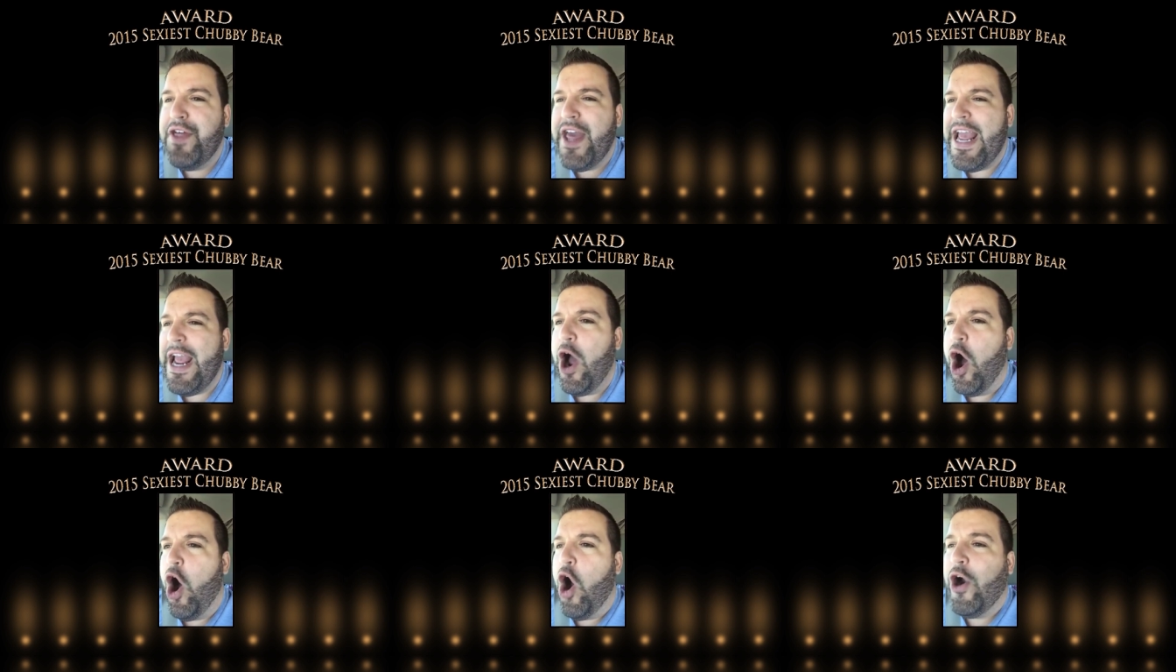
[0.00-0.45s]

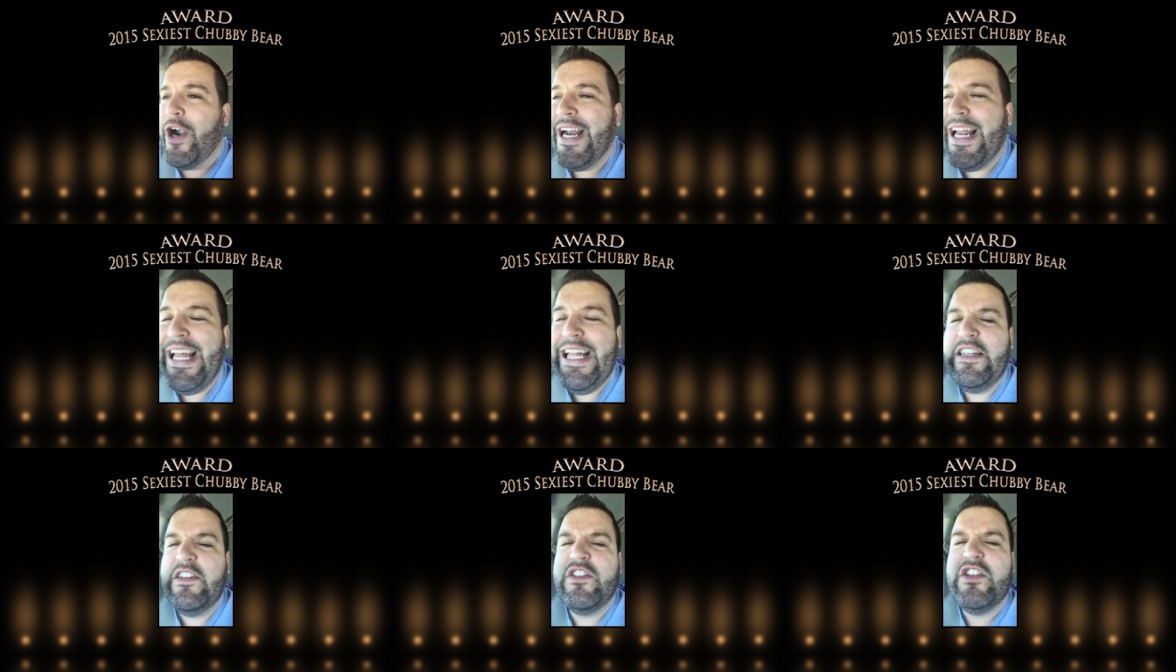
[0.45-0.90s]
they are
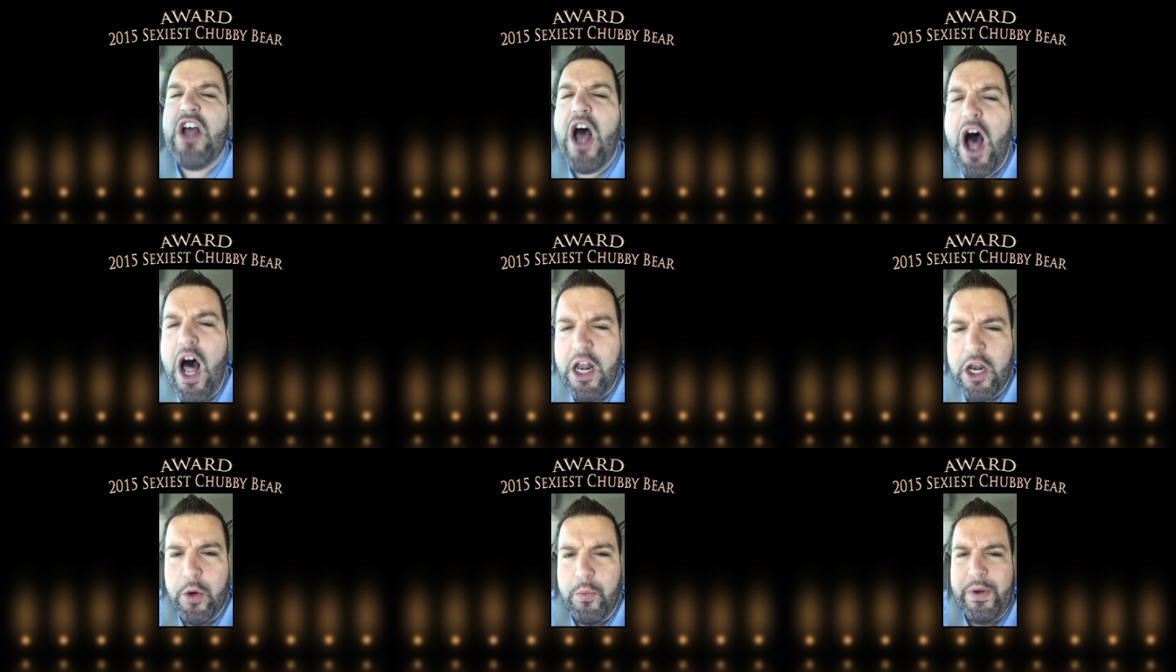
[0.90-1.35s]

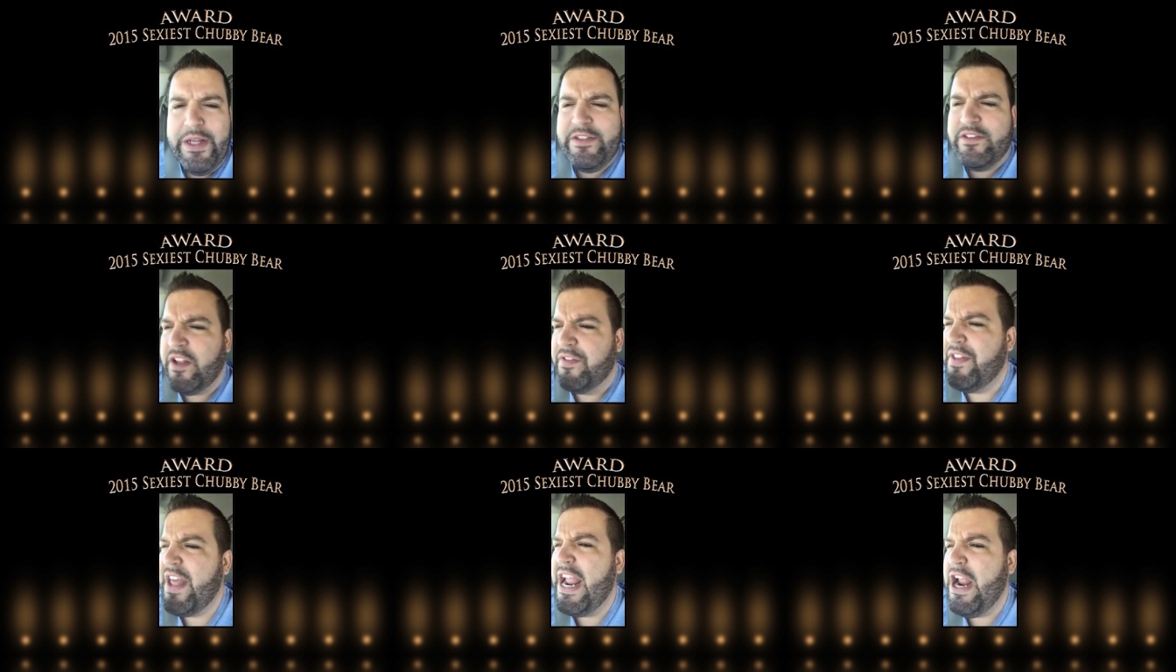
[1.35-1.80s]
intolerant
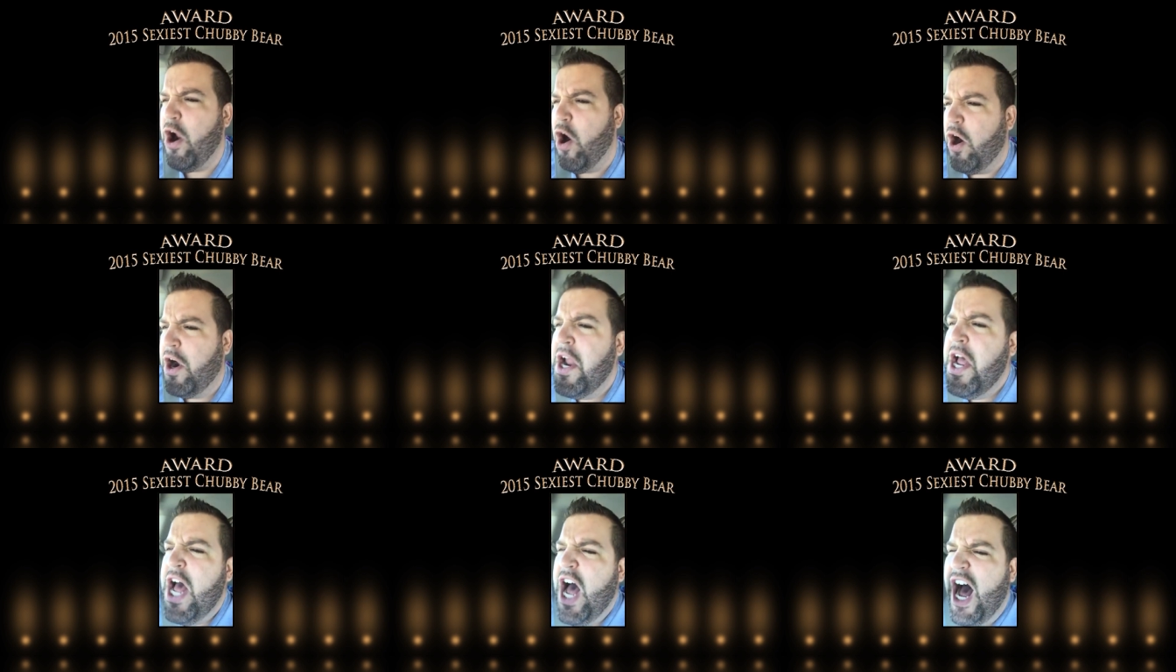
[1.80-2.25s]
and they
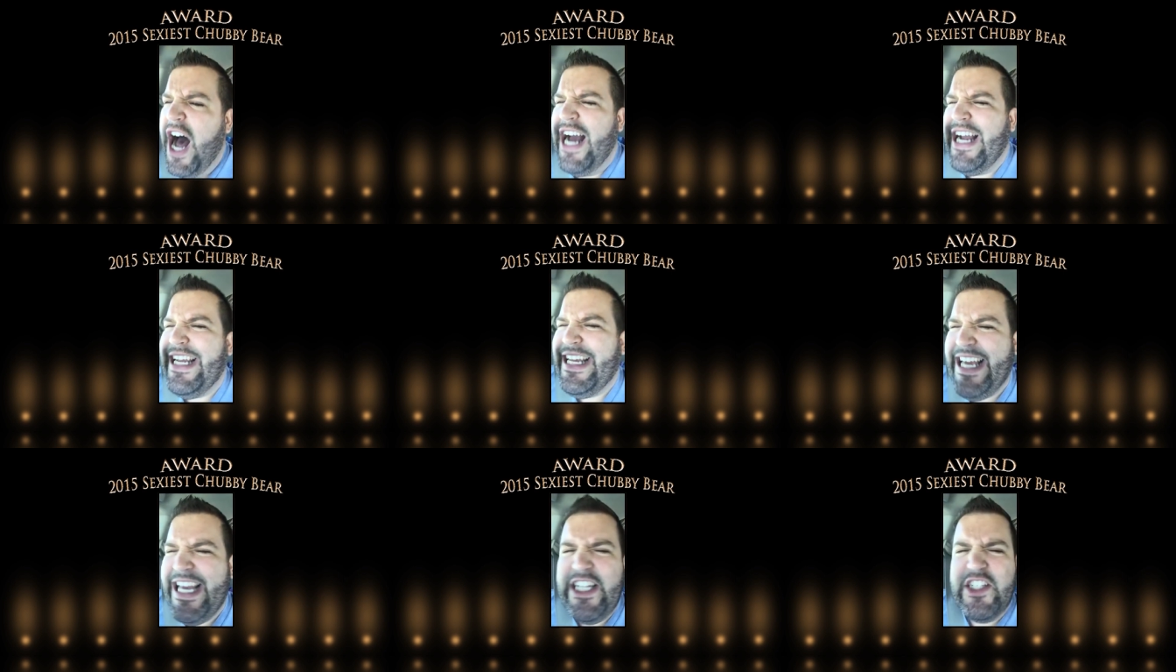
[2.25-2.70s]
are
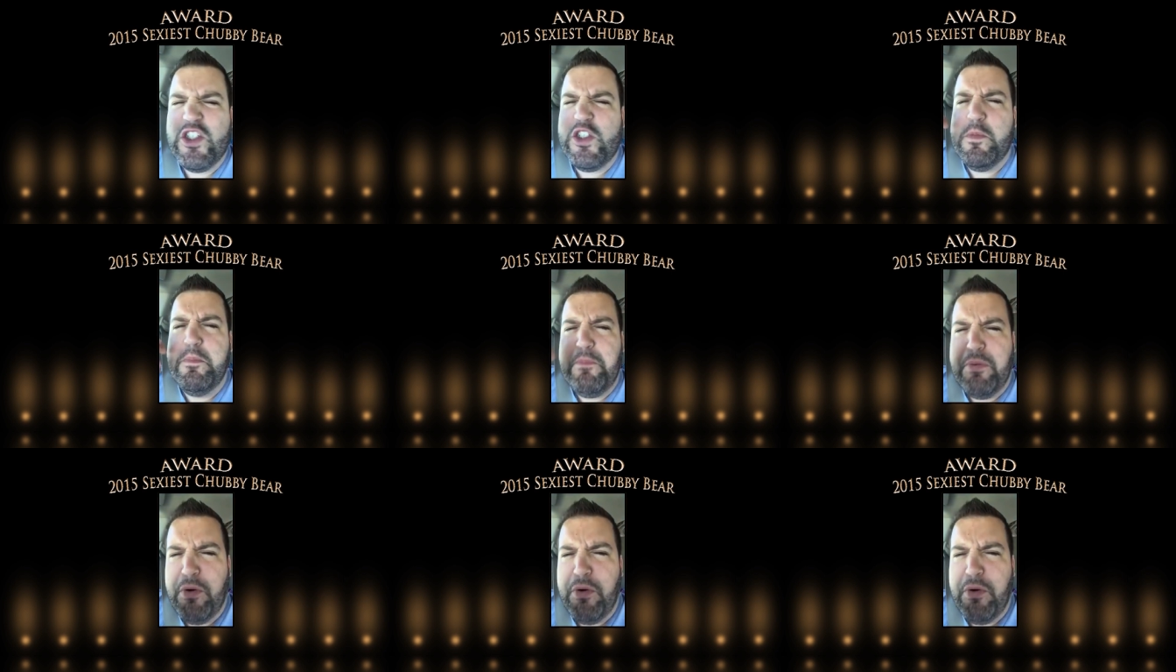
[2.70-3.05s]
against